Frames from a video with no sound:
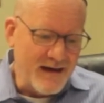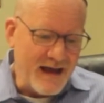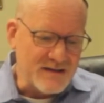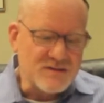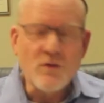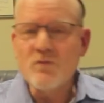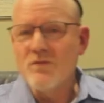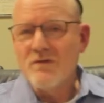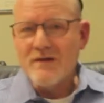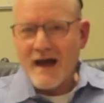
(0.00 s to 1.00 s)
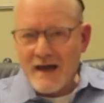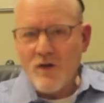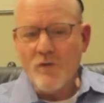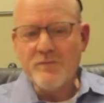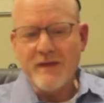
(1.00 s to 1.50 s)
And so I
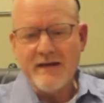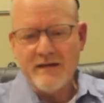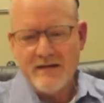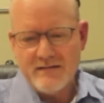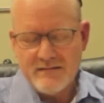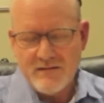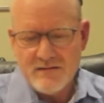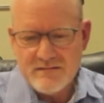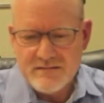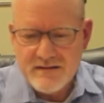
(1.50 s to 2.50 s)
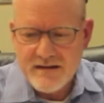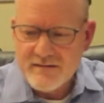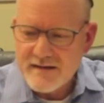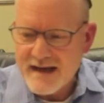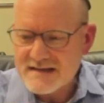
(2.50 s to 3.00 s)
hope that in
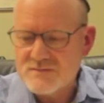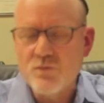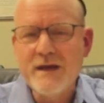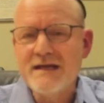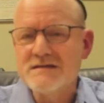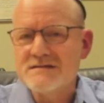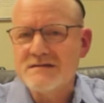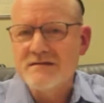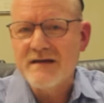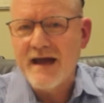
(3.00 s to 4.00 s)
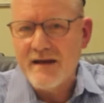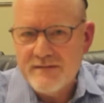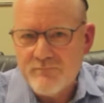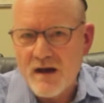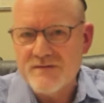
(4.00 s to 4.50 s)
the next weeks
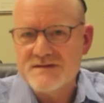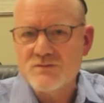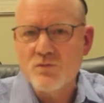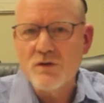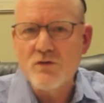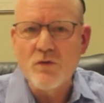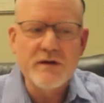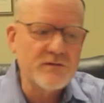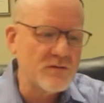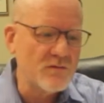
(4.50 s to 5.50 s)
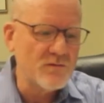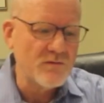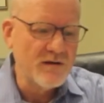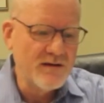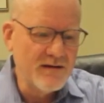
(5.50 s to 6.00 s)
and months, we're going to
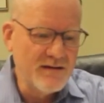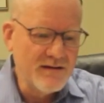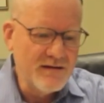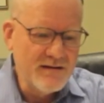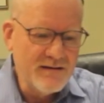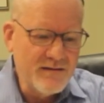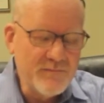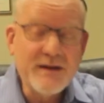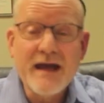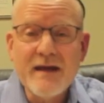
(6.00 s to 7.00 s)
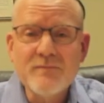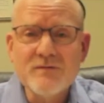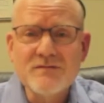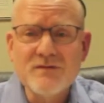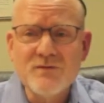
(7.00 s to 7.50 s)
be able
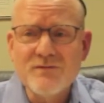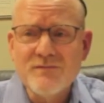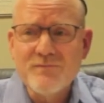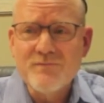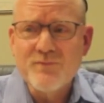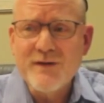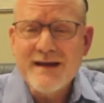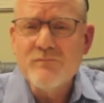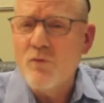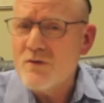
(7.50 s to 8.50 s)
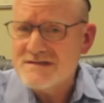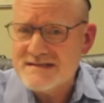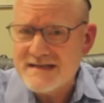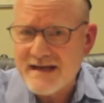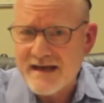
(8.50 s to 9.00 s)
to bring more
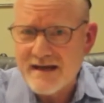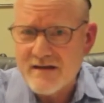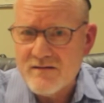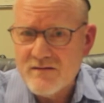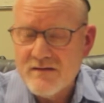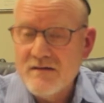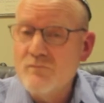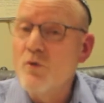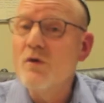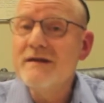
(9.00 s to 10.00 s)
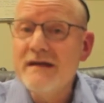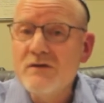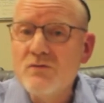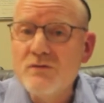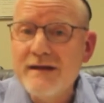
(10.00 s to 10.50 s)
singing, more
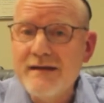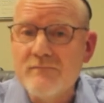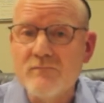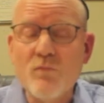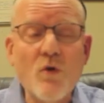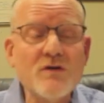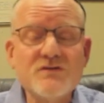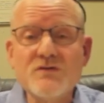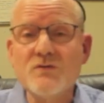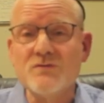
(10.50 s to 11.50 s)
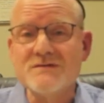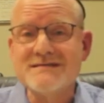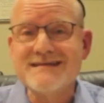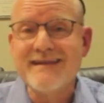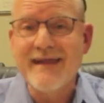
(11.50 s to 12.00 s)
nigunim, more
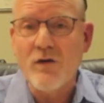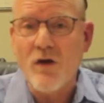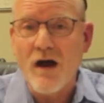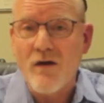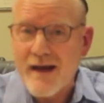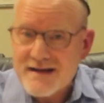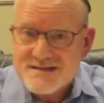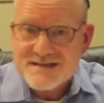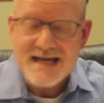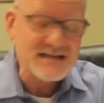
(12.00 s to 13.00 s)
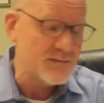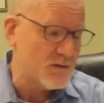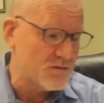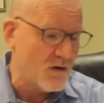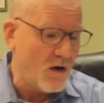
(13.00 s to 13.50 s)
tunes that are
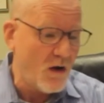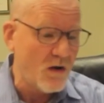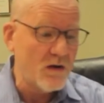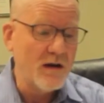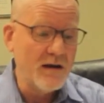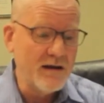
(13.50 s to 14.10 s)
accessible to all,